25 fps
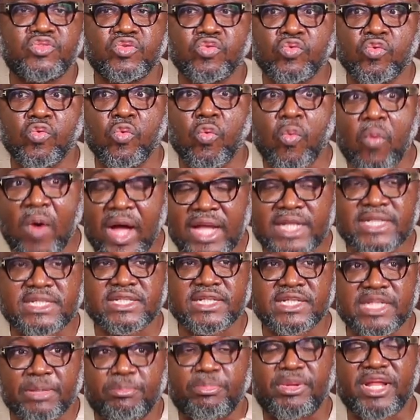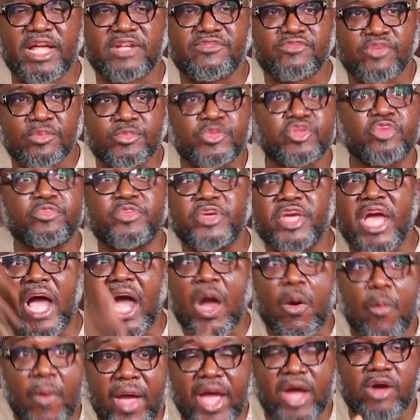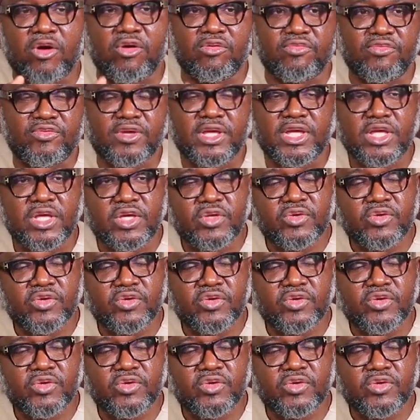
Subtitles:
you want the platform to be aware of.